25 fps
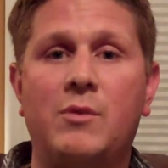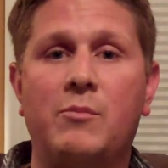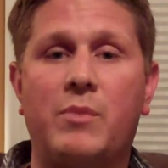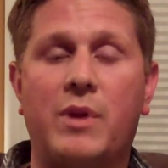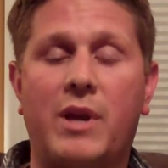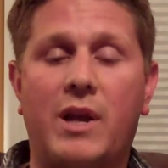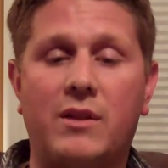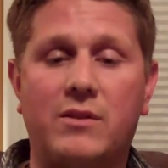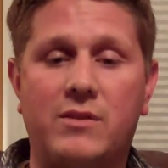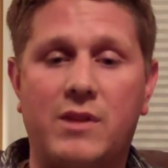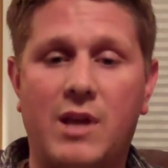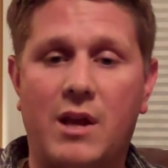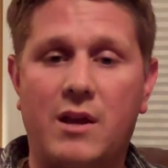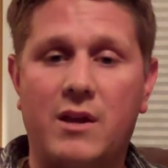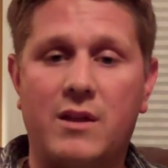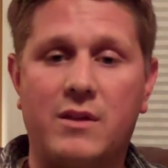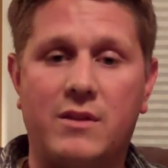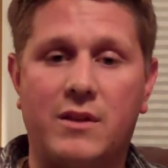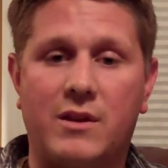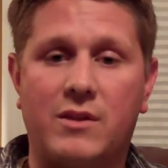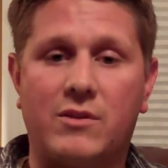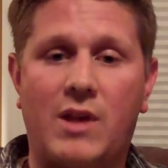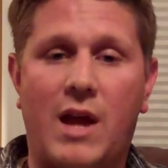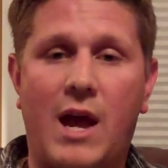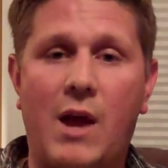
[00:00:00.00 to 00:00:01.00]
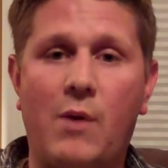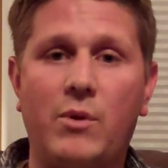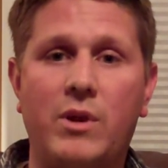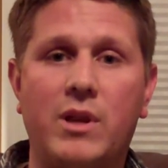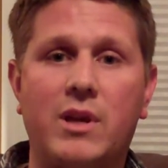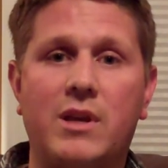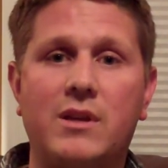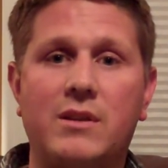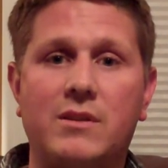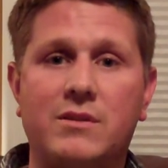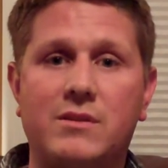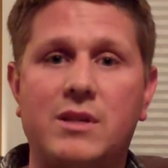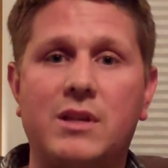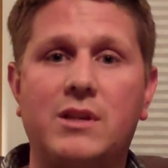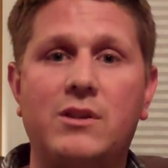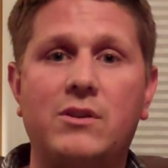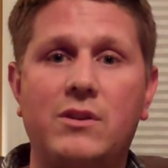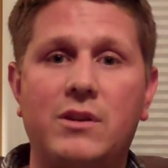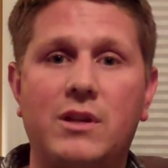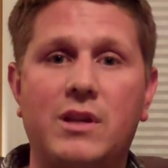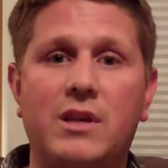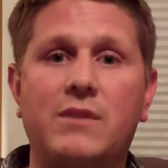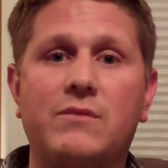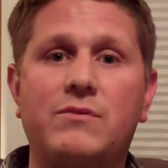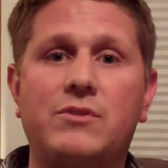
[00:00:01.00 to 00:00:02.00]
But I'll tell you this, I would have
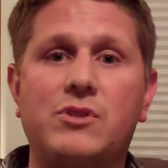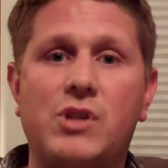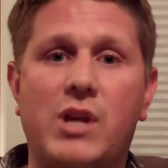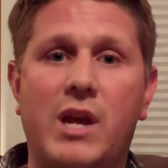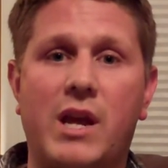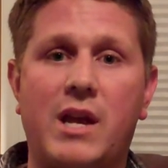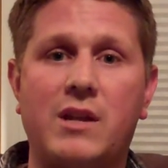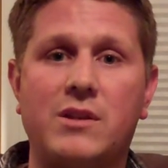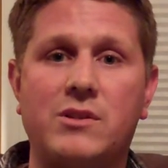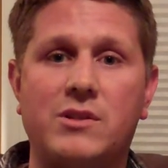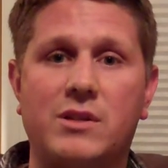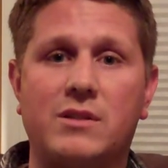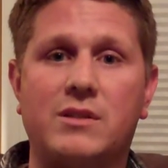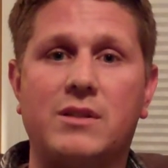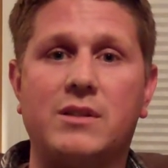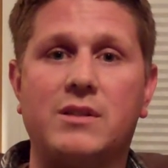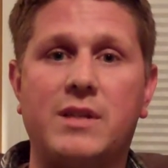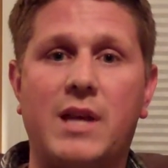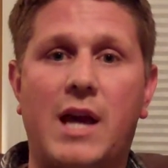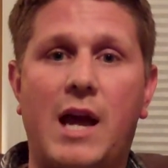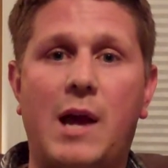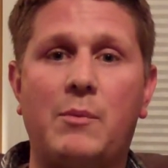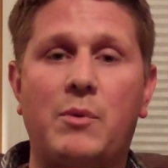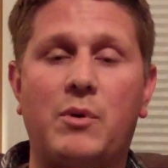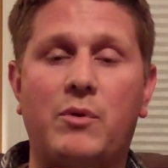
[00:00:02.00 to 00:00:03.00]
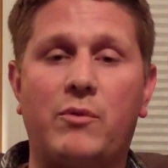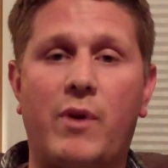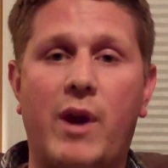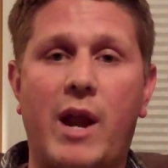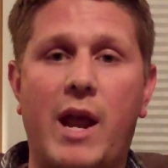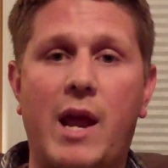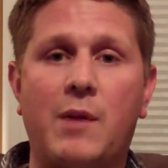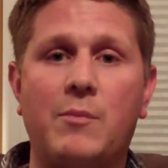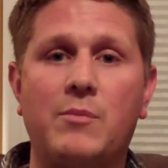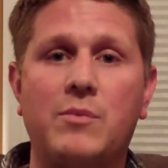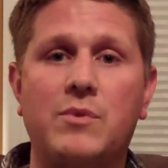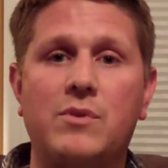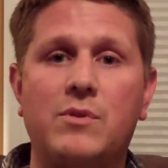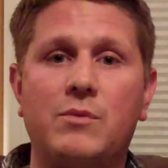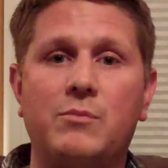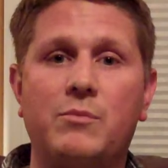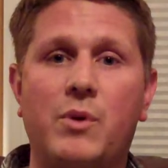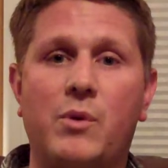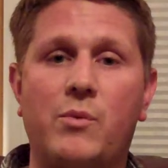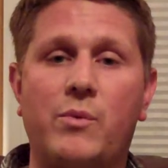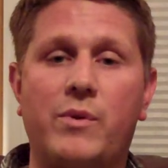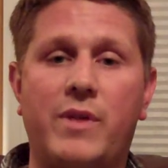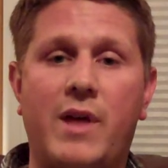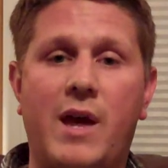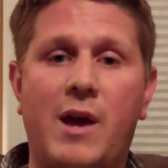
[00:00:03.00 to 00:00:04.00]
continued to give change at the top of ramps,
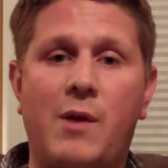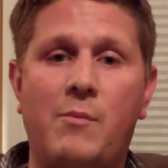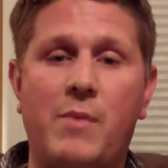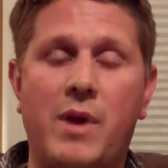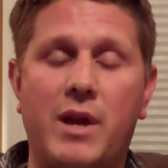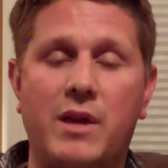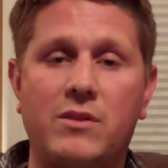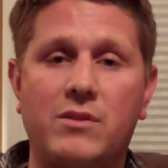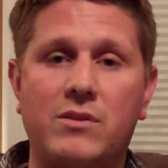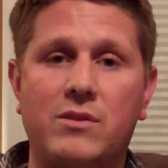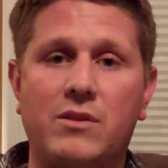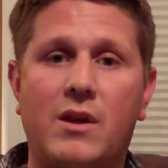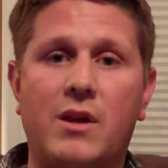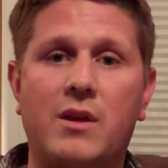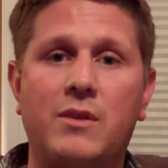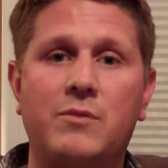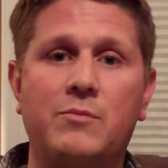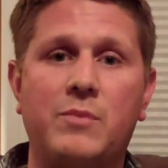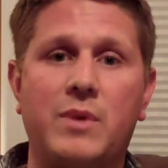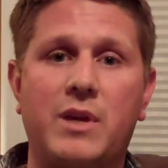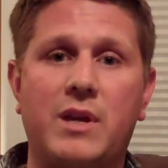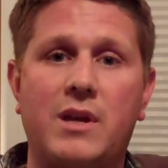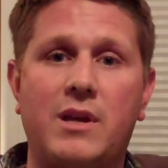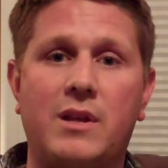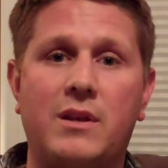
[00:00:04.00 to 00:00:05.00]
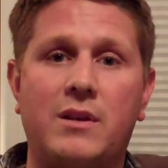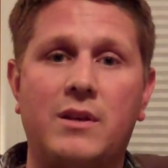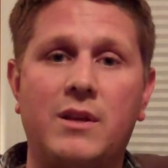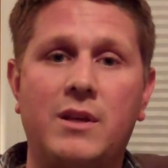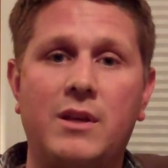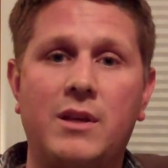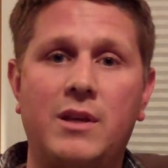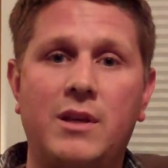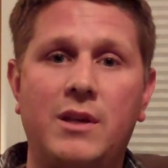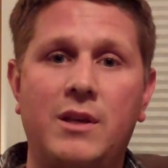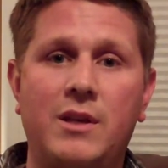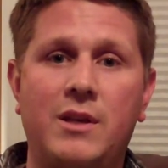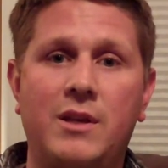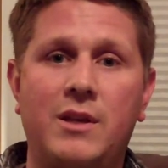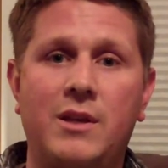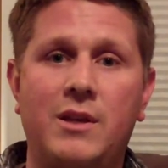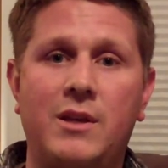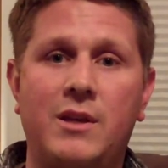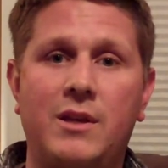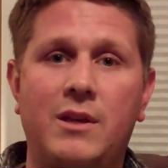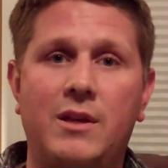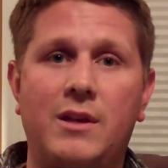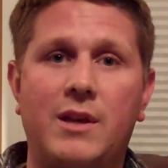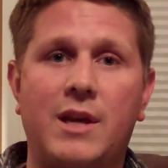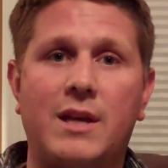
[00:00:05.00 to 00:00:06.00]
but without my son being
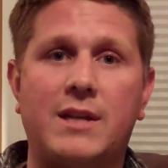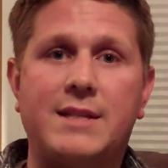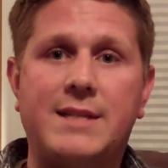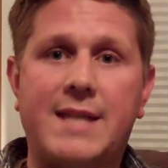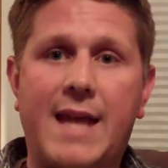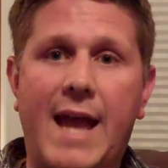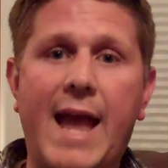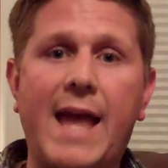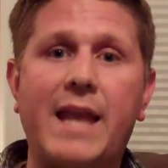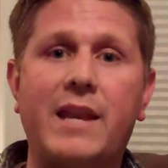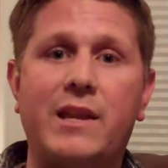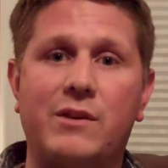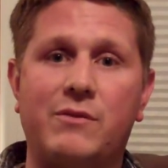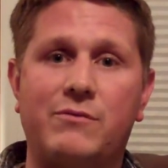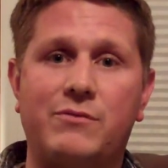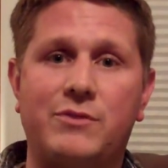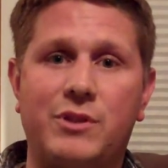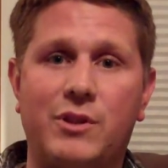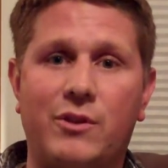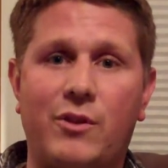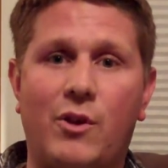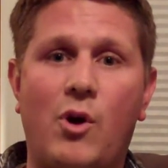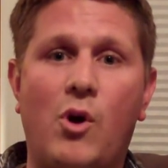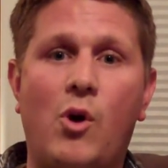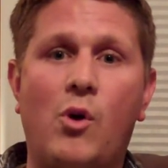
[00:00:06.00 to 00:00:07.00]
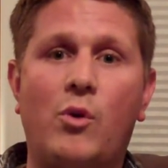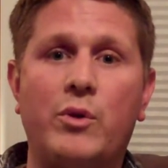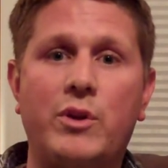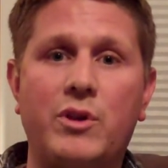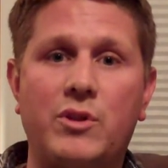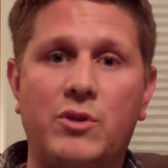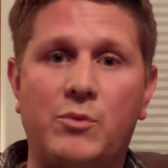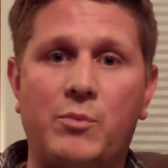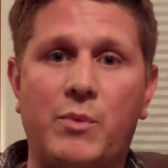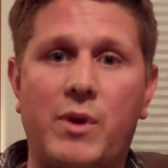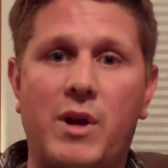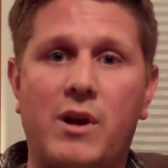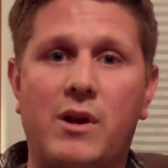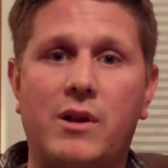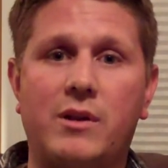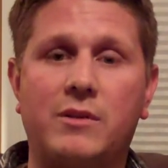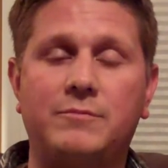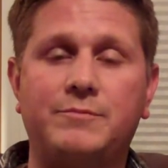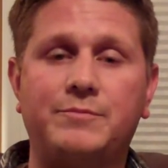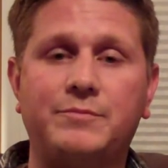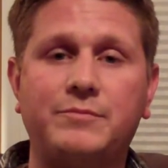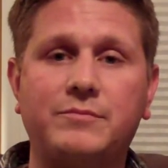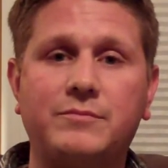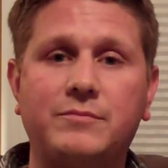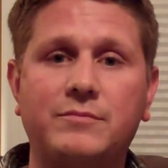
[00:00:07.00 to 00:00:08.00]
attentive to the Holy Spirit,
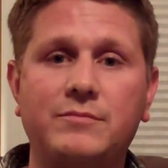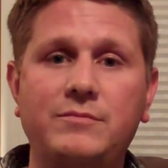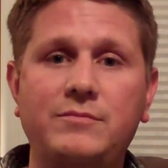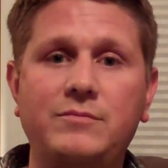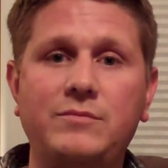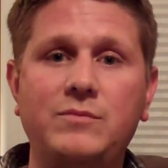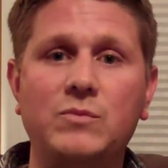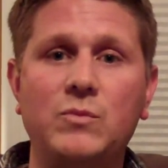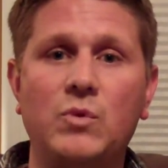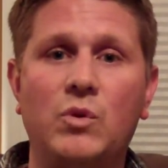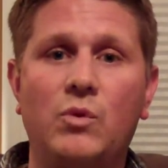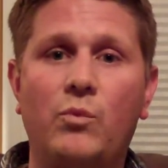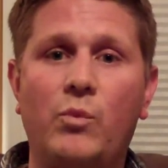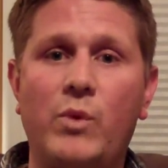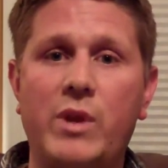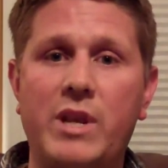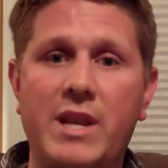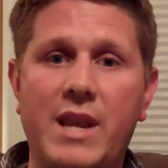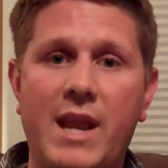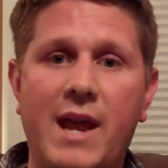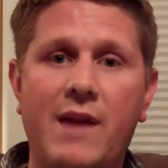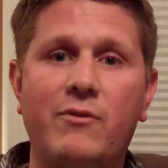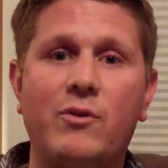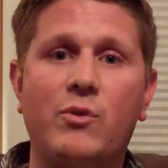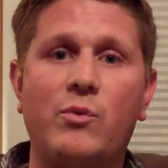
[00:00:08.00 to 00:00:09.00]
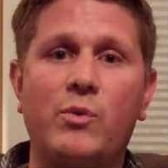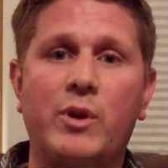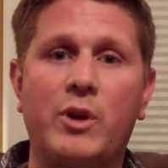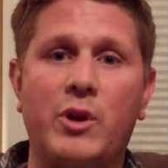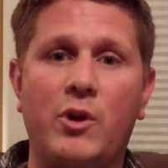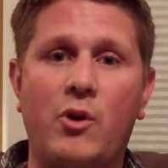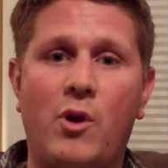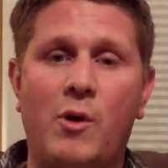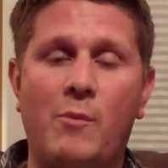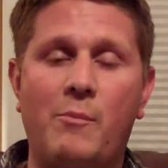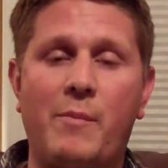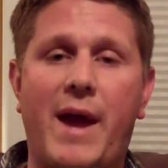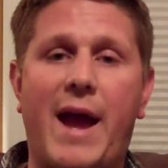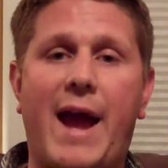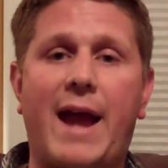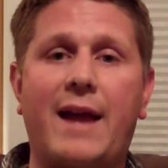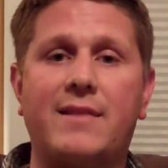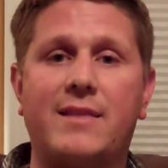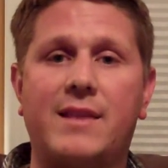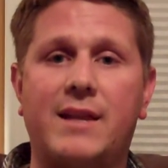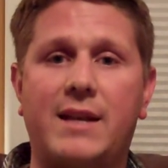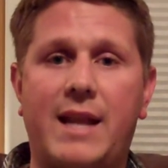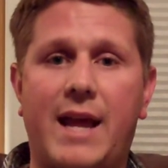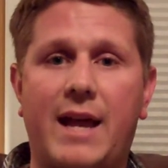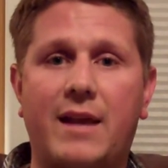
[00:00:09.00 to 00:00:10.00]
we never would have gone
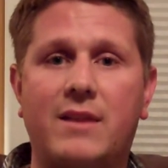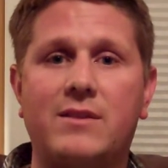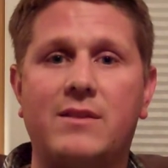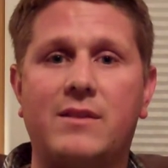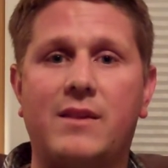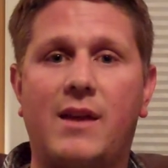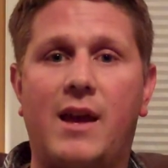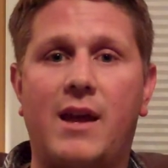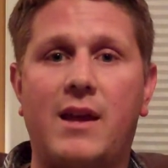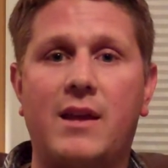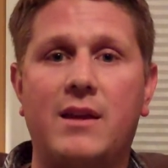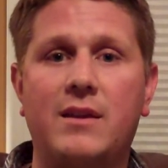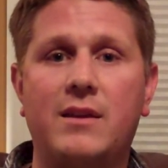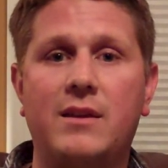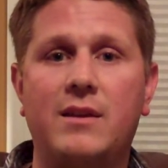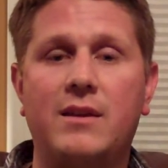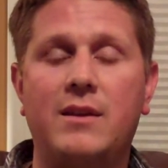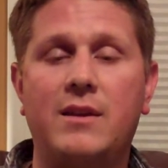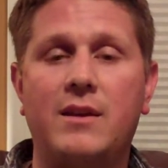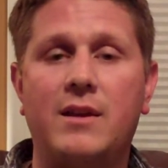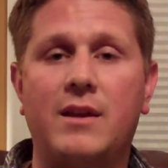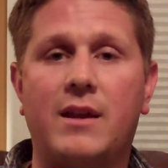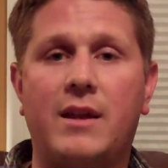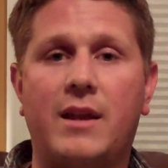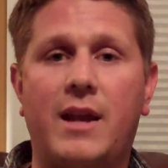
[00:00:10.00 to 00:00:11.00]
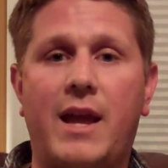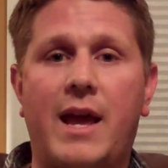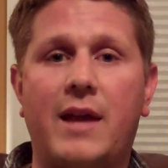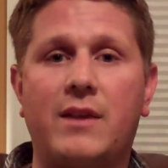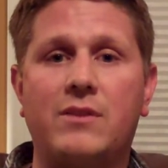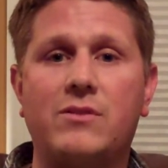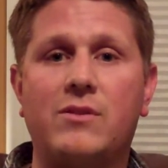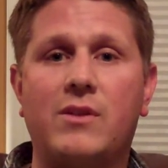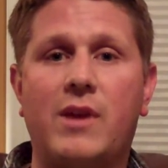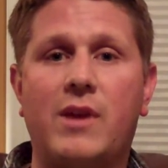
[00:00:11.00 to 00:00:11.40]
back the next day and